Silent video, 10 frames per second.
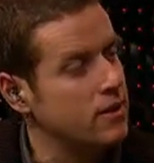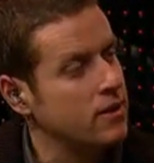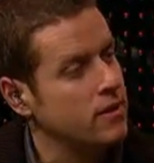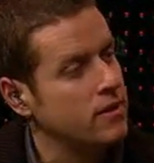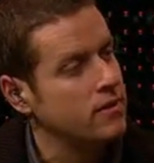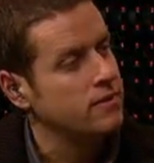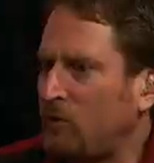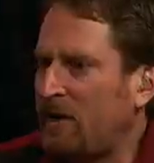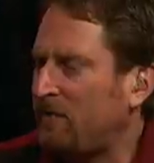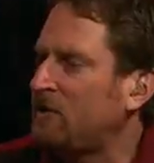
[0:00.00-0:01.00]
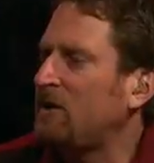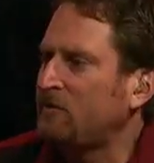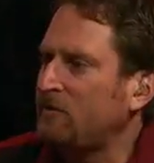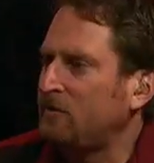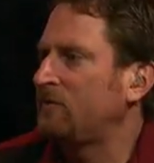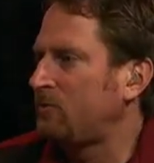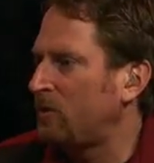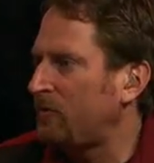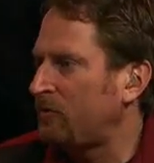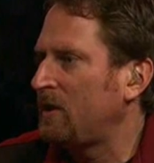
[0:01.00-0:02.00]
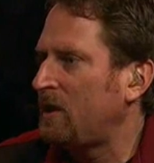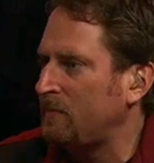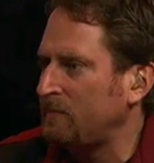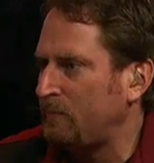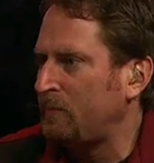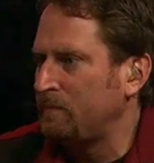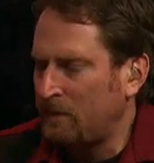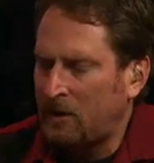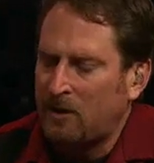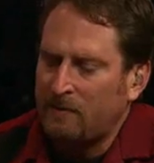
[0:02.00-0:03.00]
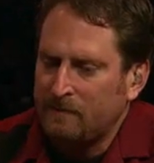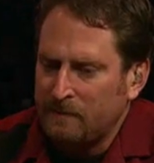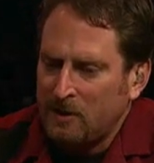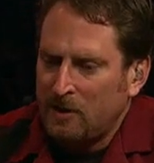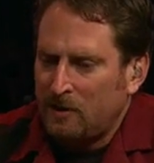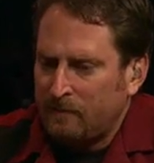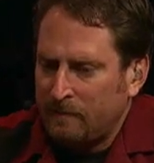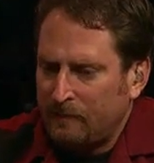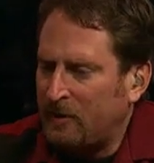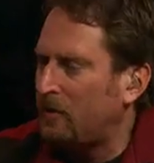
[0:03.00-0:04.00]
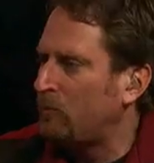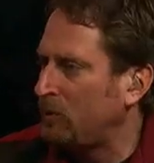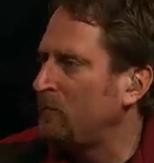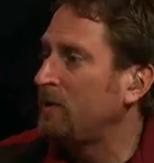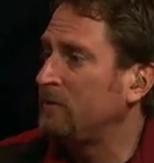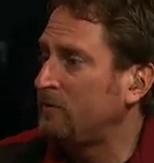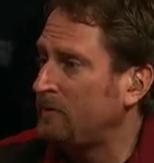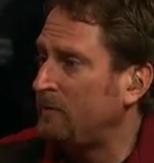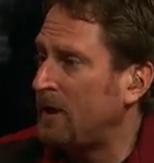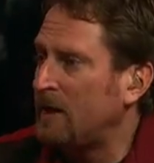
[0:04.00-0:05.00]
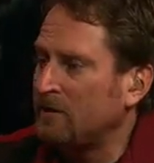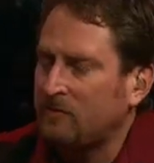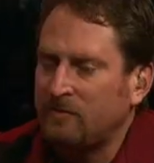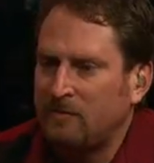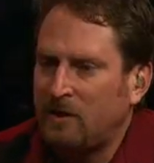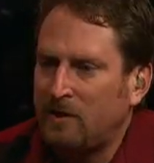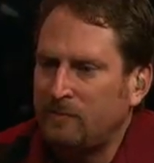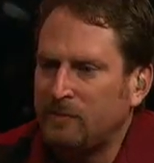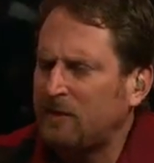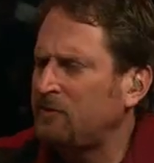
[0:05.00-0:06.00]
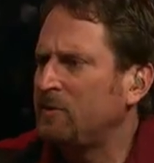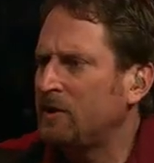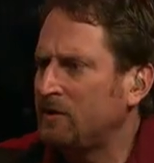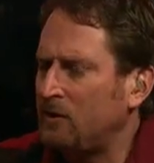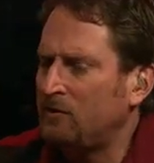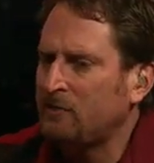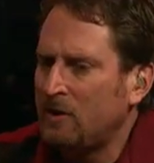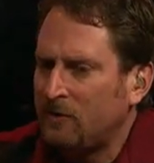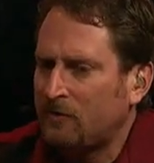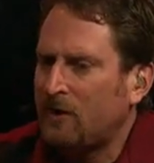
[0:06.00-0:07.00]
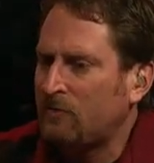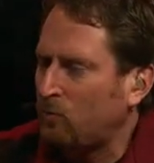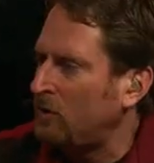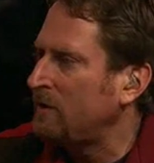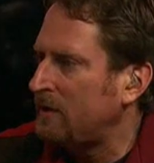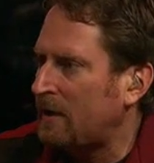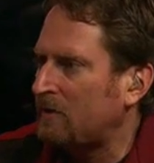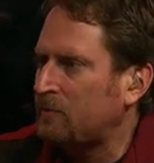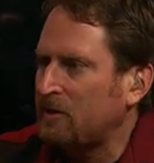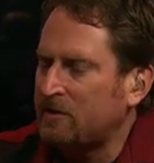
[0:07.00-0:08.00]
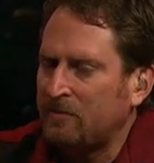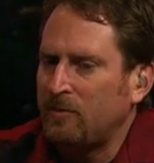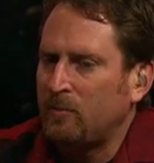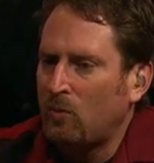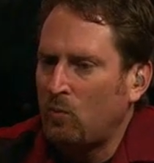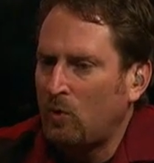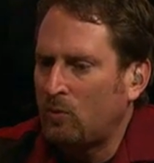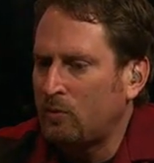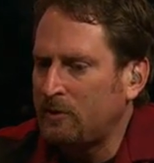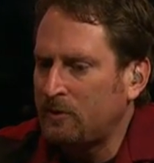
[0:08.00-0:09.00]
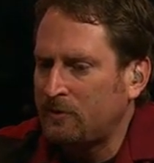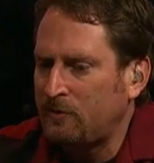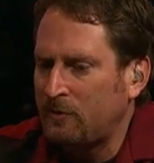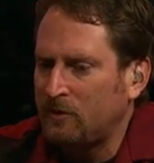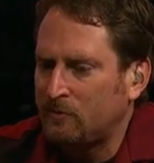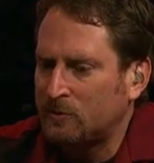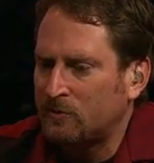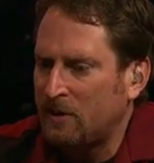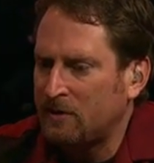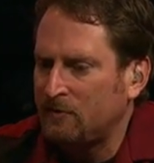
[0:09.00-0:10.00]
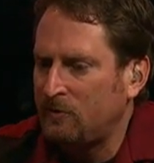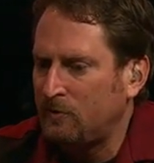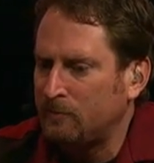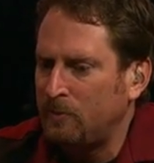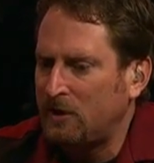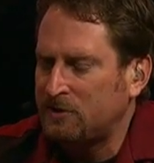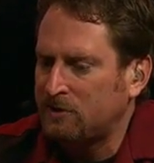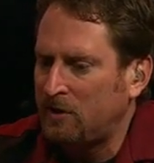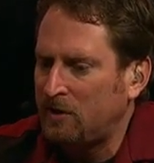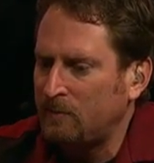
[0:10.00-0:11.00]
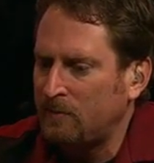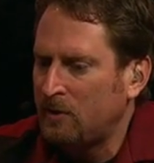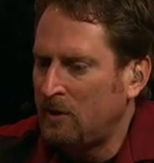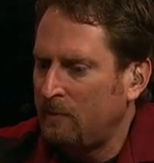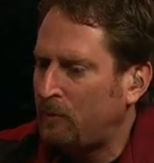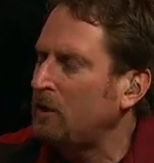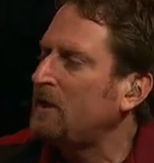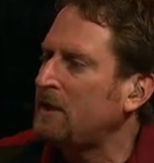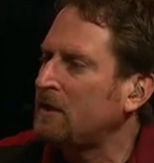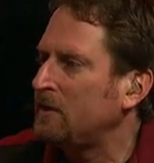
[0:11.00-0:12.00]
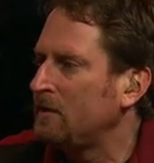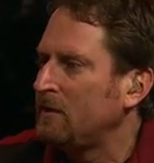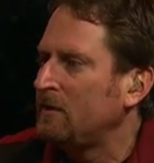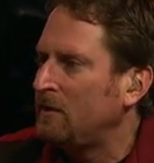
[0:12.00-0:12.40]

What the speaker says: Well, we have cutscenes throughout the game that are pre-rendered cinematics. Not too many of those, so that's one aspect of it. But what we're really doing is we're trying to do as much playing.